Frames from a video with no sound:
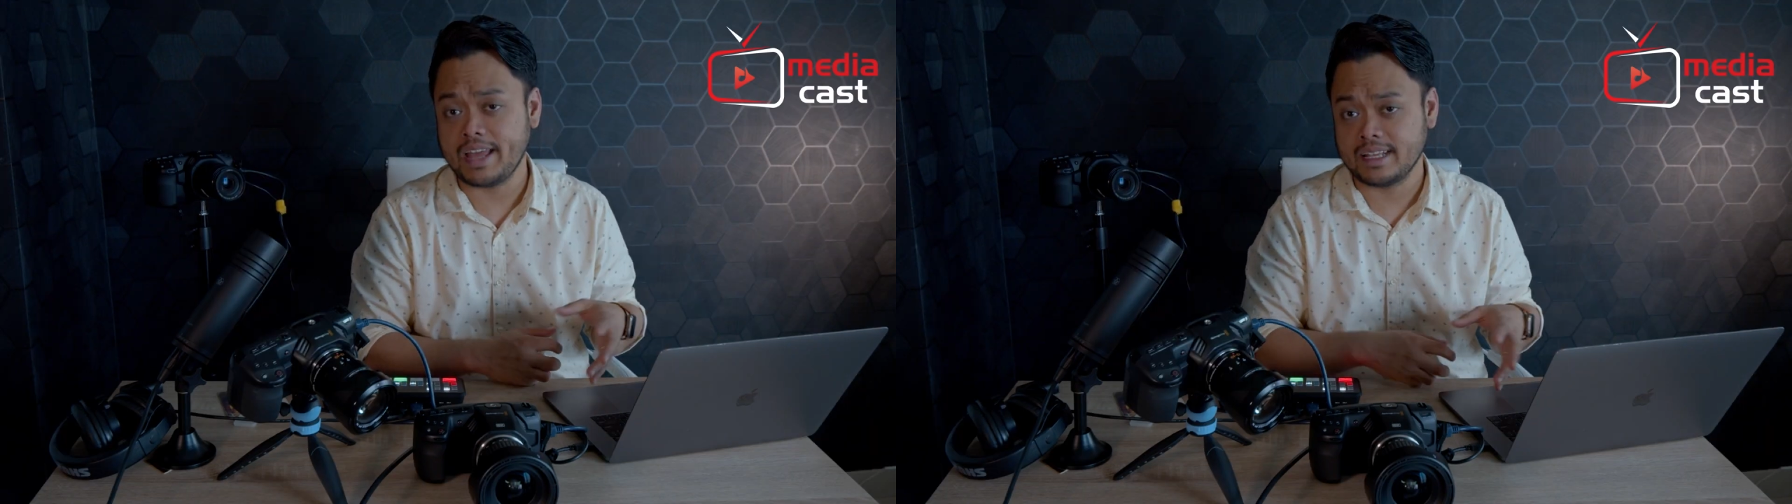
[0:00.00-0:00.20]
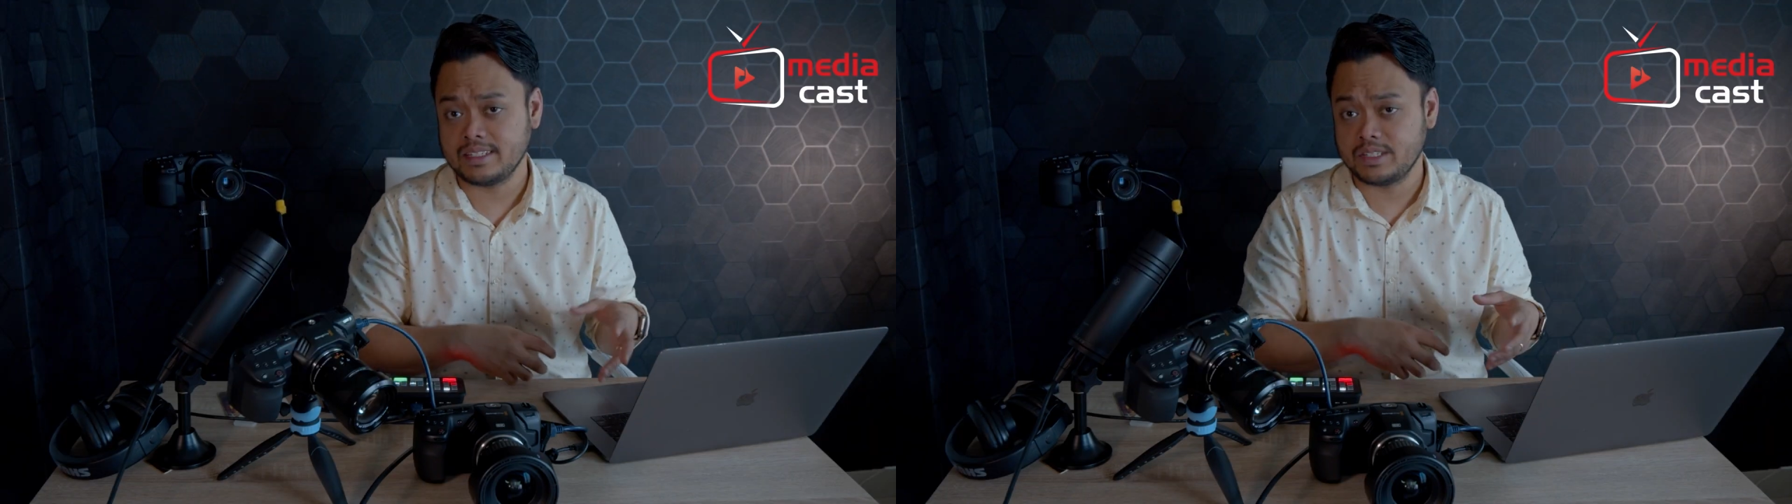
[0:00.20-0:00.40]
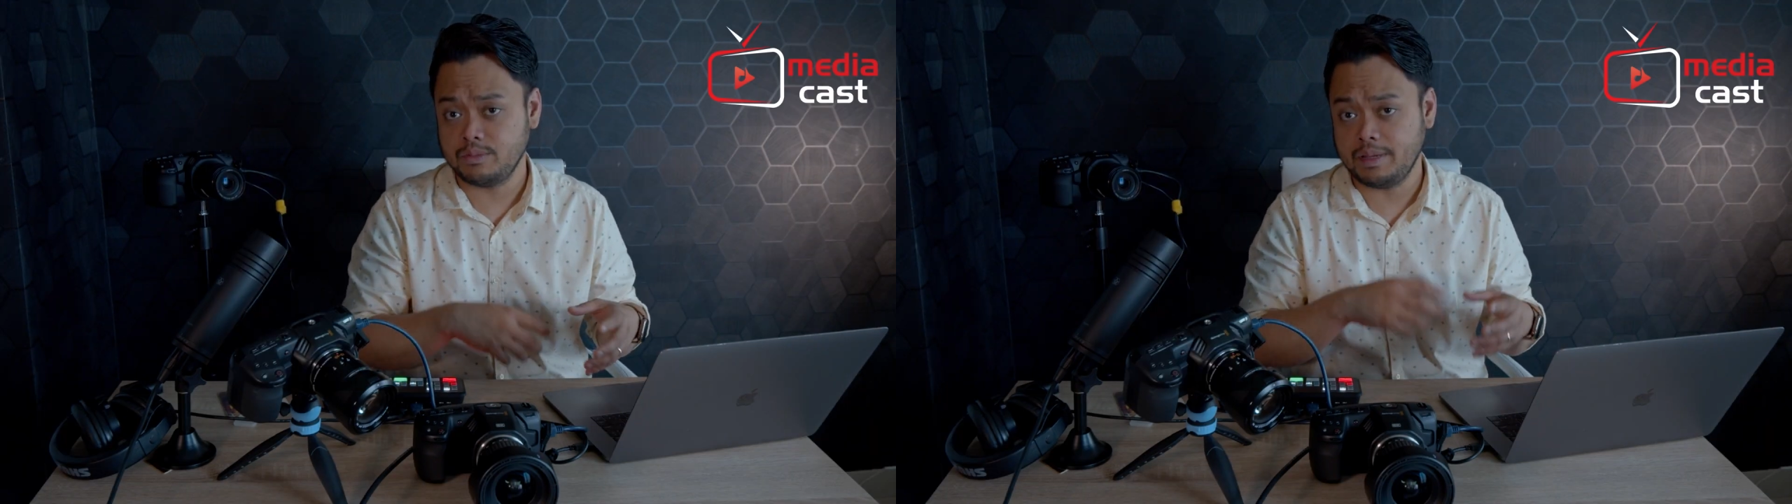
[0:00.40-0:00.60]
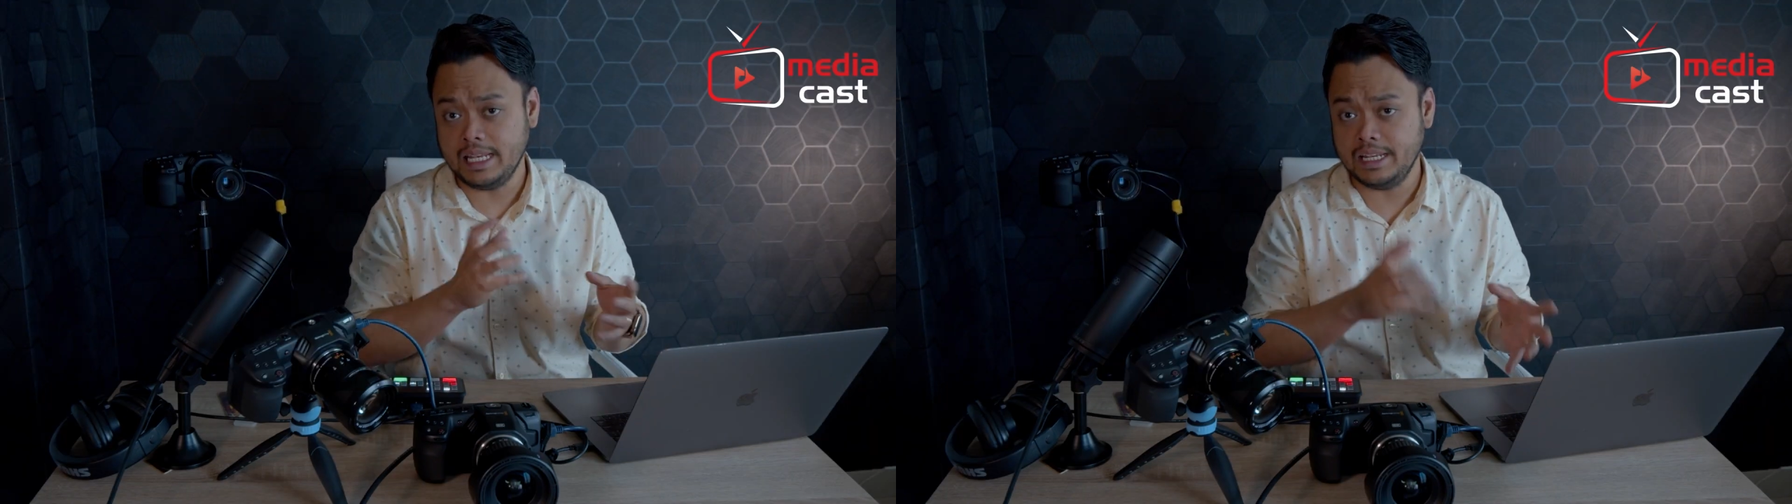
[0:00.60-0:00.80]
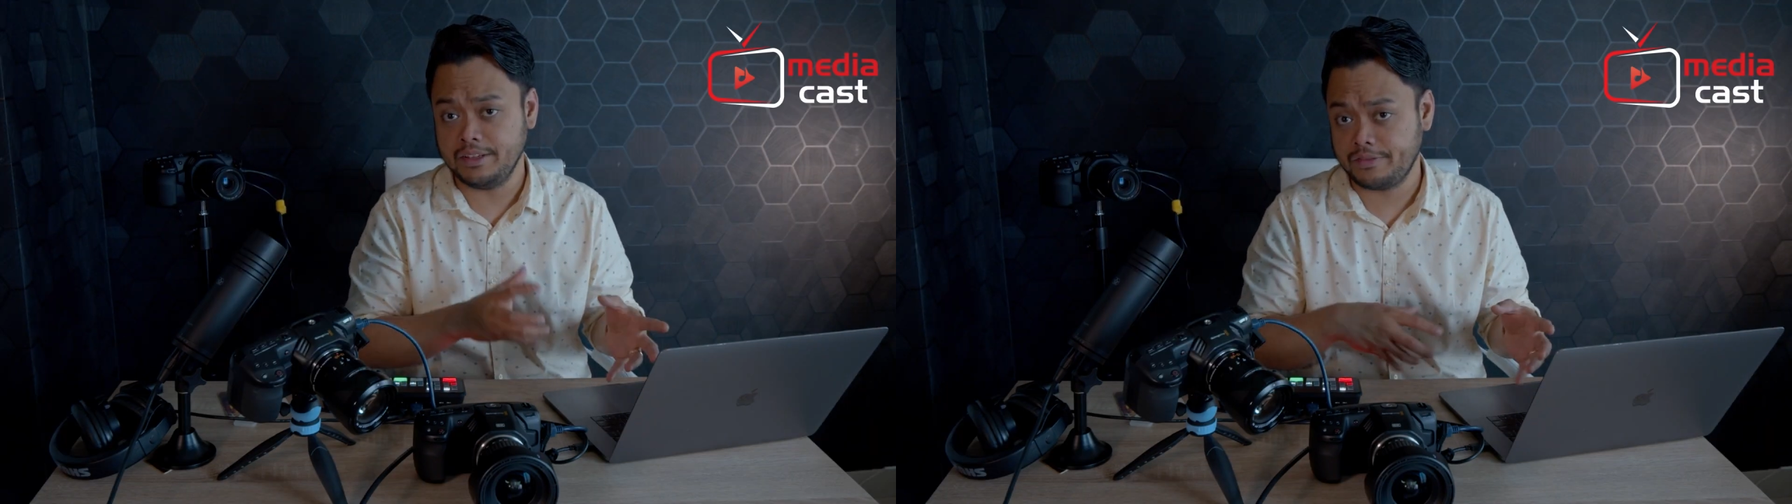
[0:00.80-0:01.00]
access to my
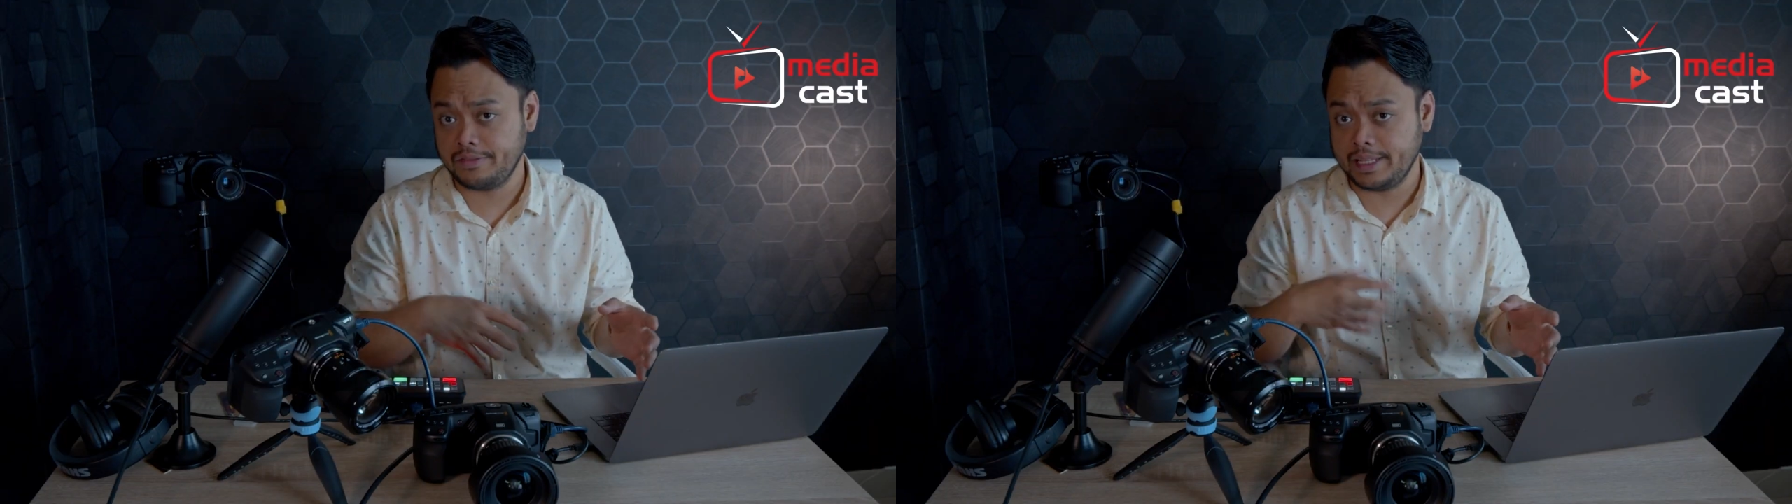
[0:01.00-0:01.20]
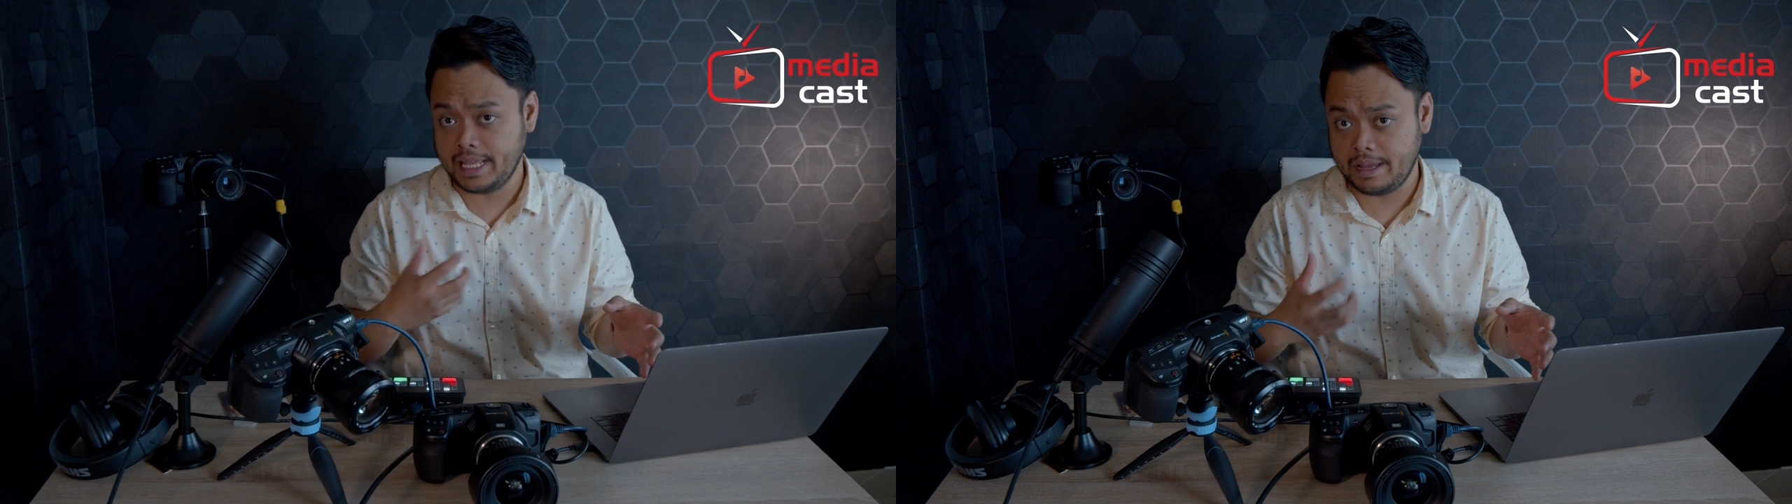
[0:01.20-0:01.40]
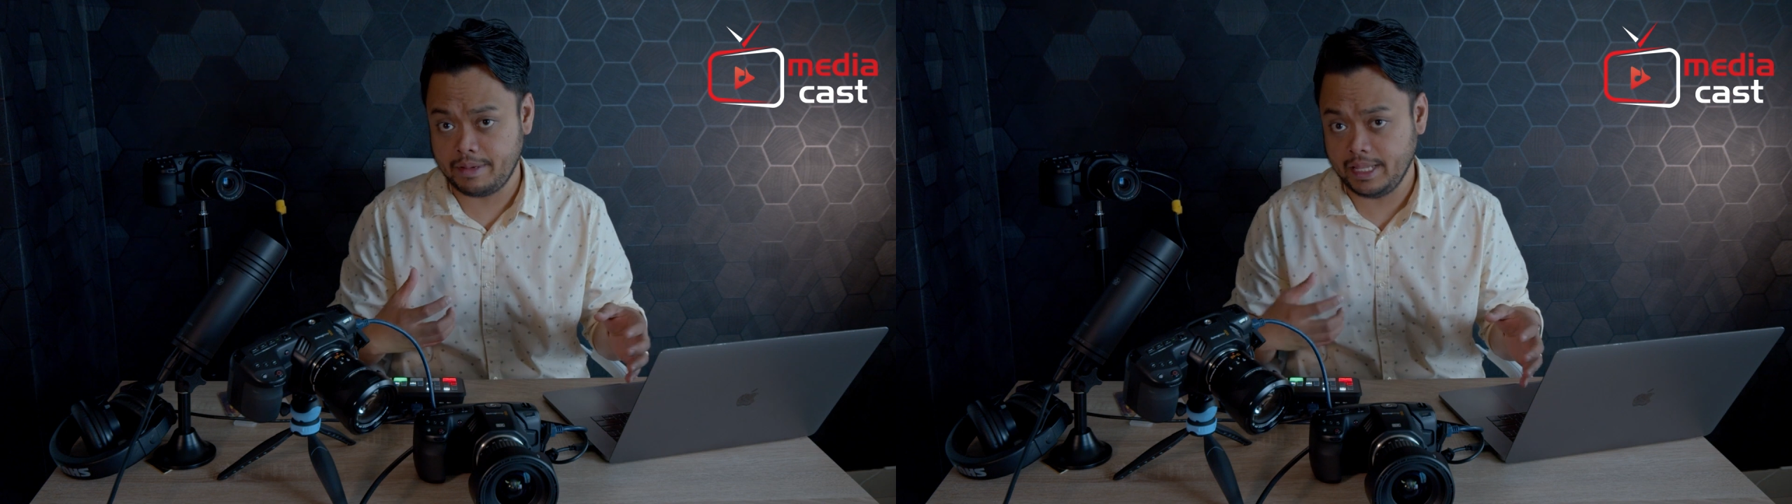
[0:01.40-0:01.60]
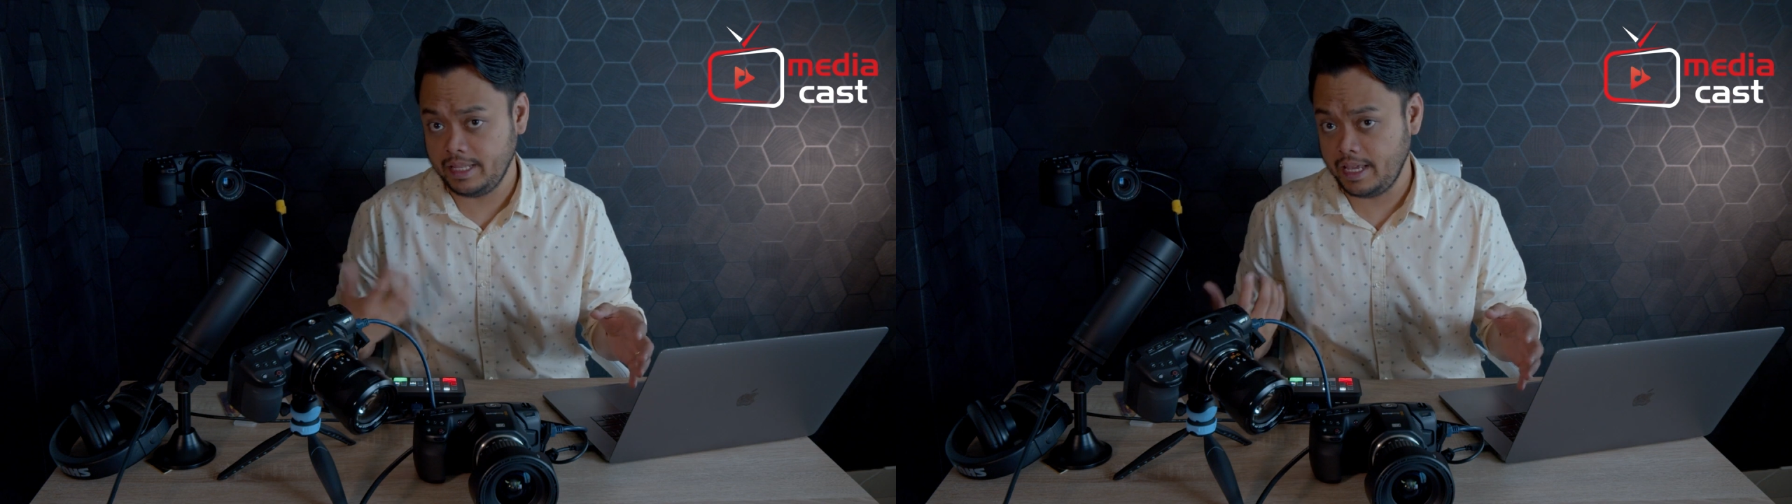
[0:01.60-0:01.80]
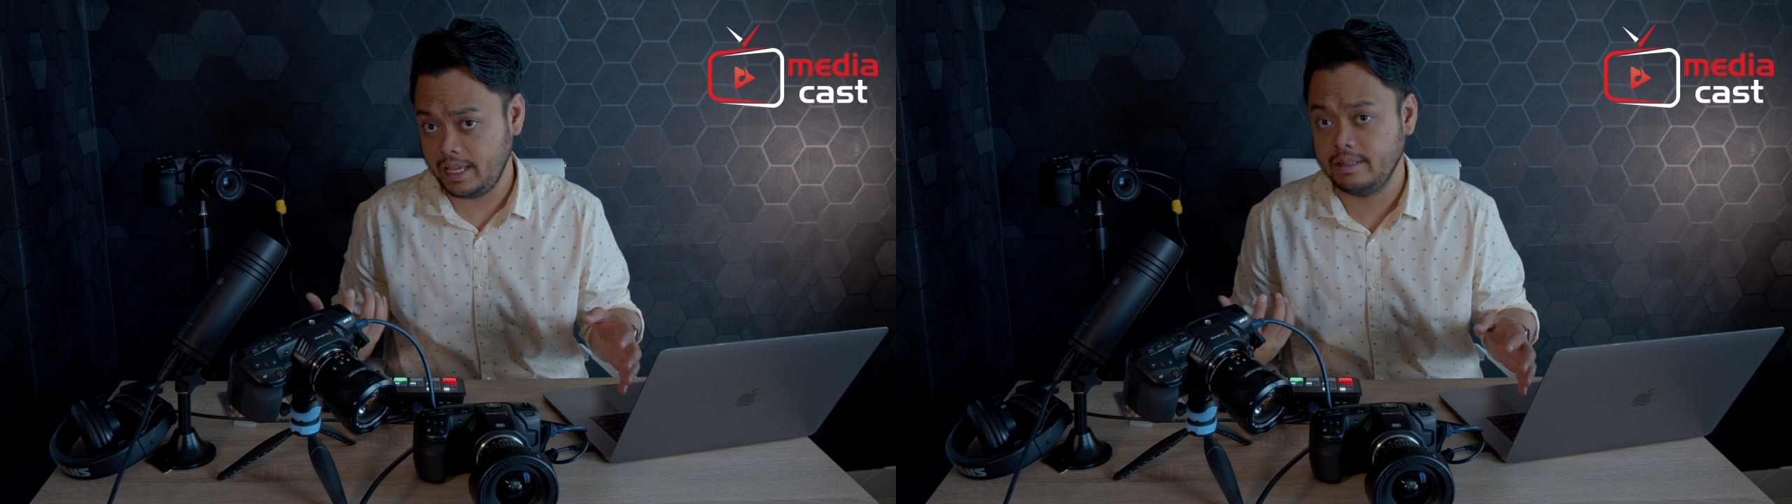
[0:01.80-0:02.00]
lift, gamma, and
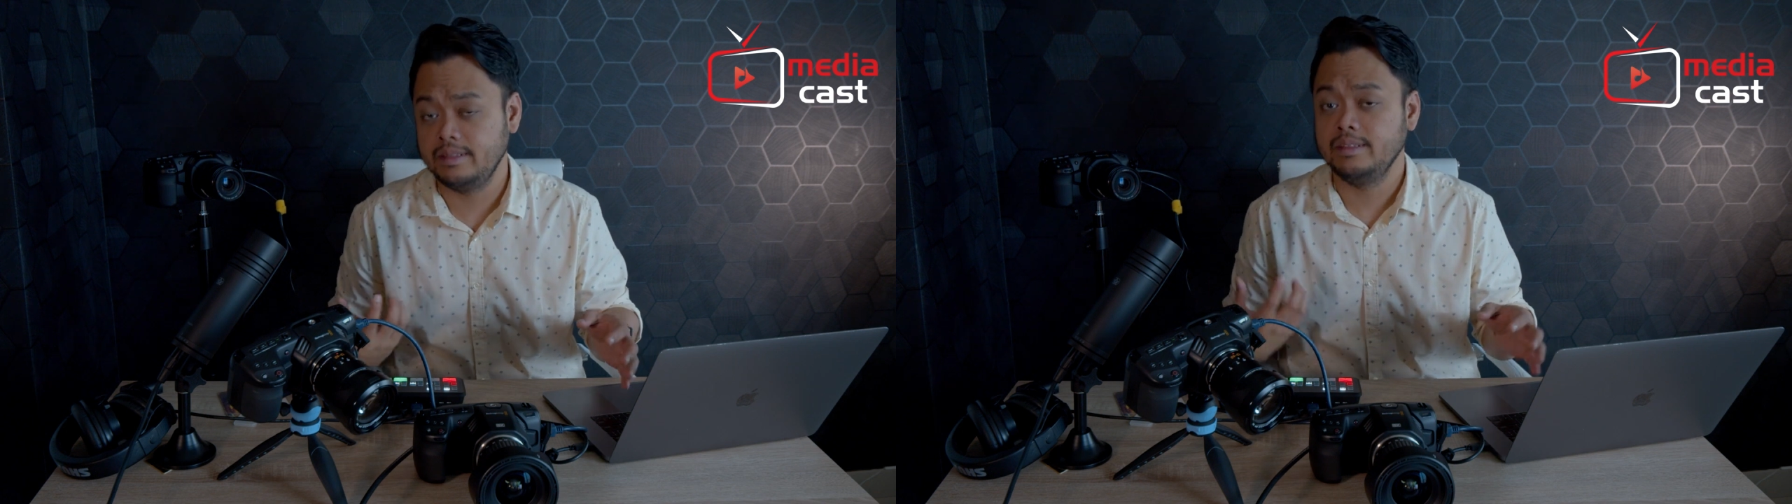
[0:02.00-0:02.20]
gain.